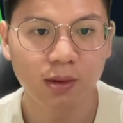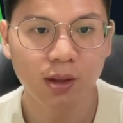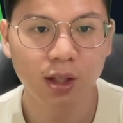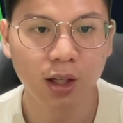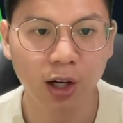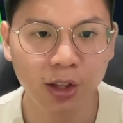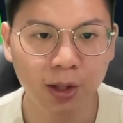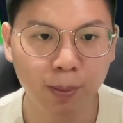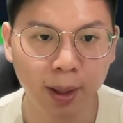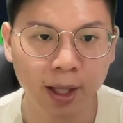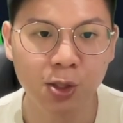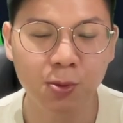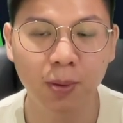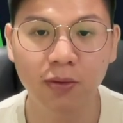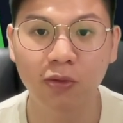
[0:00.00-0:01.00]
Now, on the
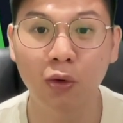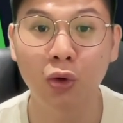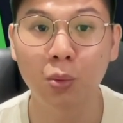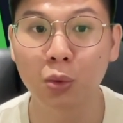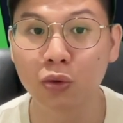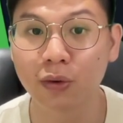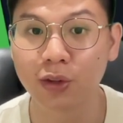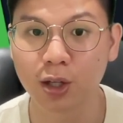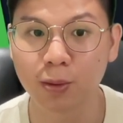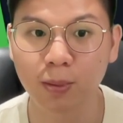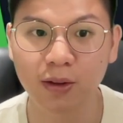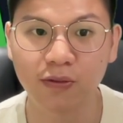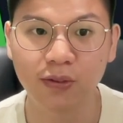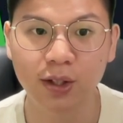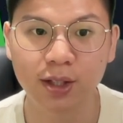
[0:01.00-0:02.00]
bench, before we move on to the
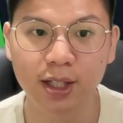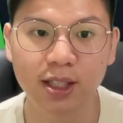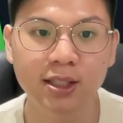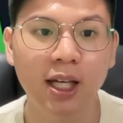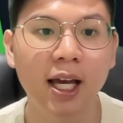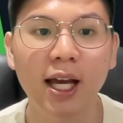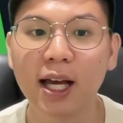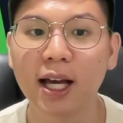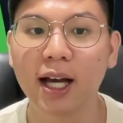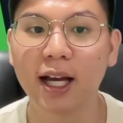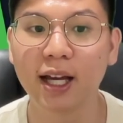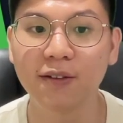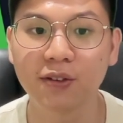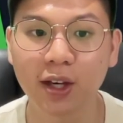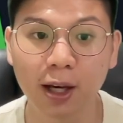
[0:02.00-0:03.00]
midfielders, I
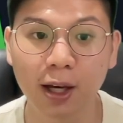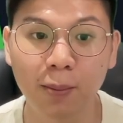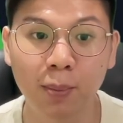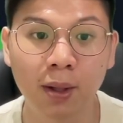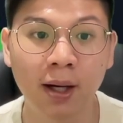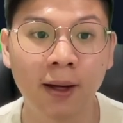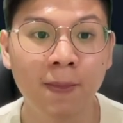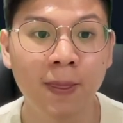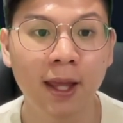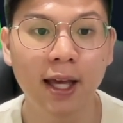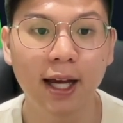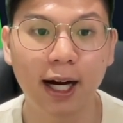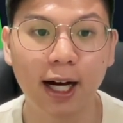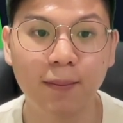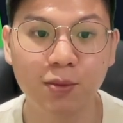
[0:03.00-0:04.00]
have Kepa,
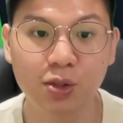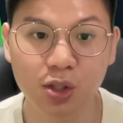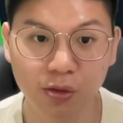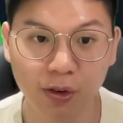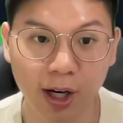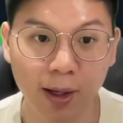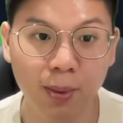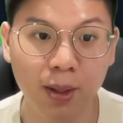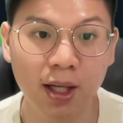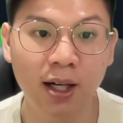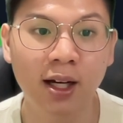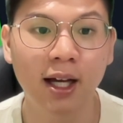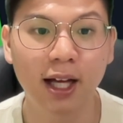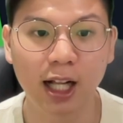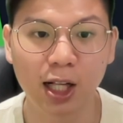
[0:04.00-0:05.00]

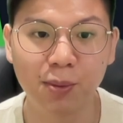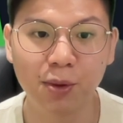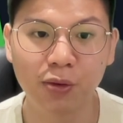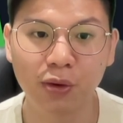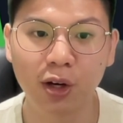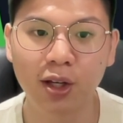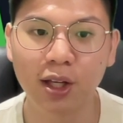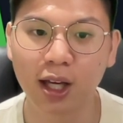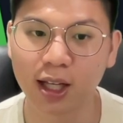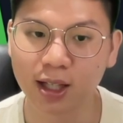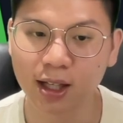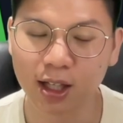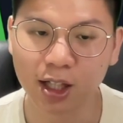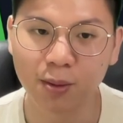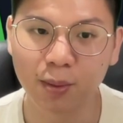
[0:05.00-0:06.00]
Sarabia, Almiron, and
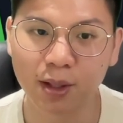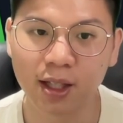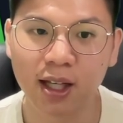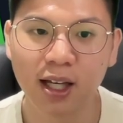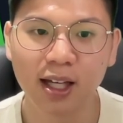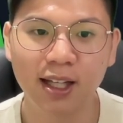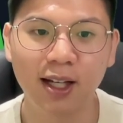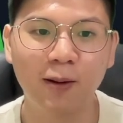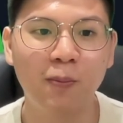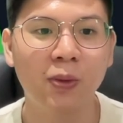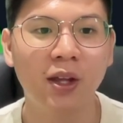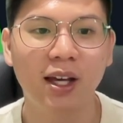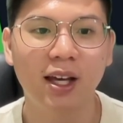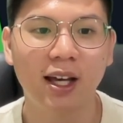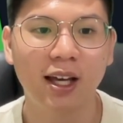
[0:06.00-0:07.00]
Kilman. Now,
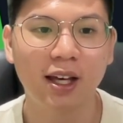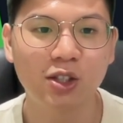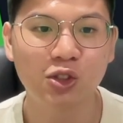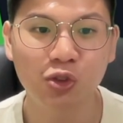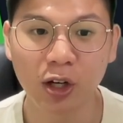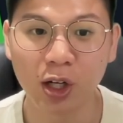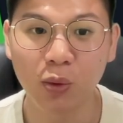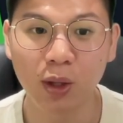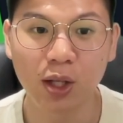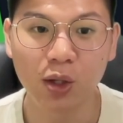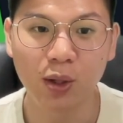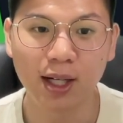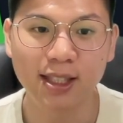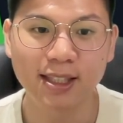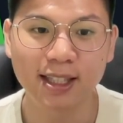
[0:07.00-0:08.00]
straight away you
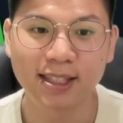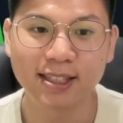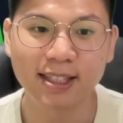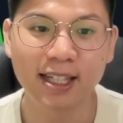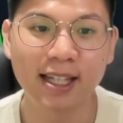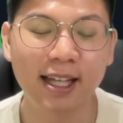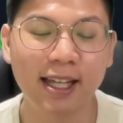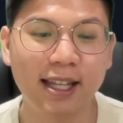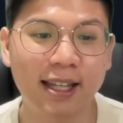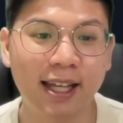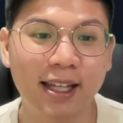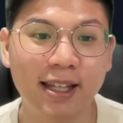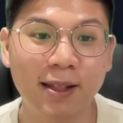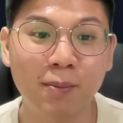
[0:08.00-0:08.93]
guys can see that the